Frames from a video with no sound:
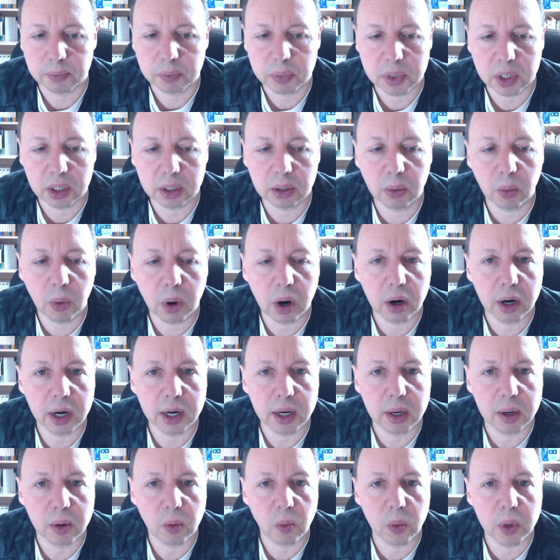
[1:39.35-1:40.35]
Now, don't
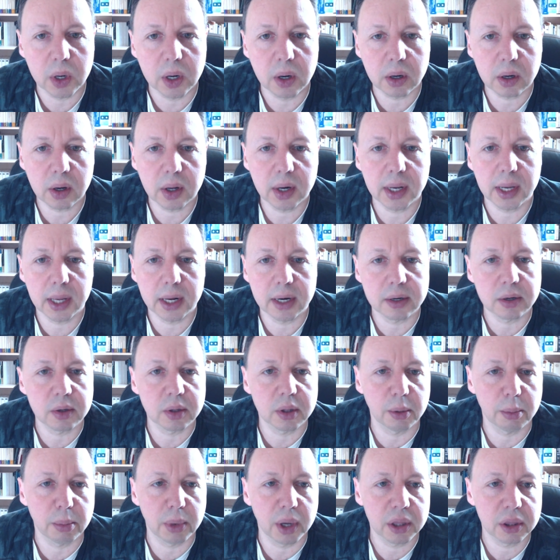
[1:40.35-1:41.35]
worry, we're not going to get into
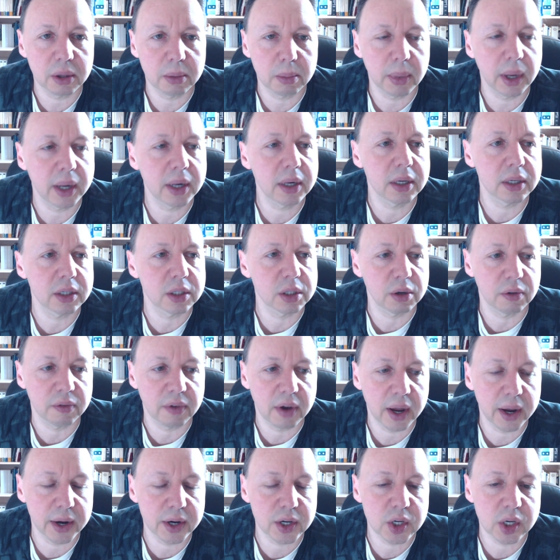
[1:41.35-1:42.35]
the mathematics of
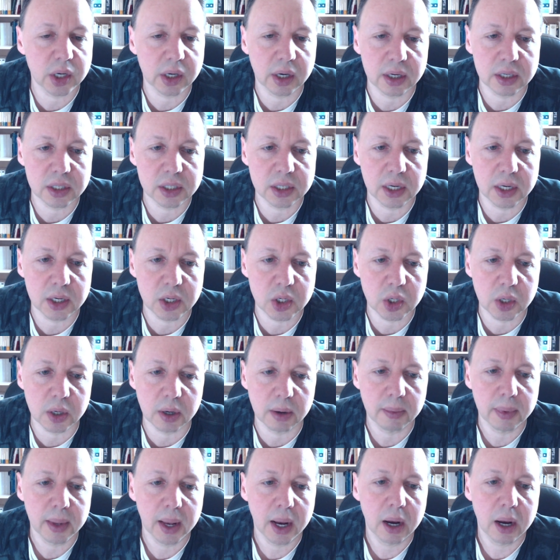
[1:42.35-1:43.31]
hashing, etc.,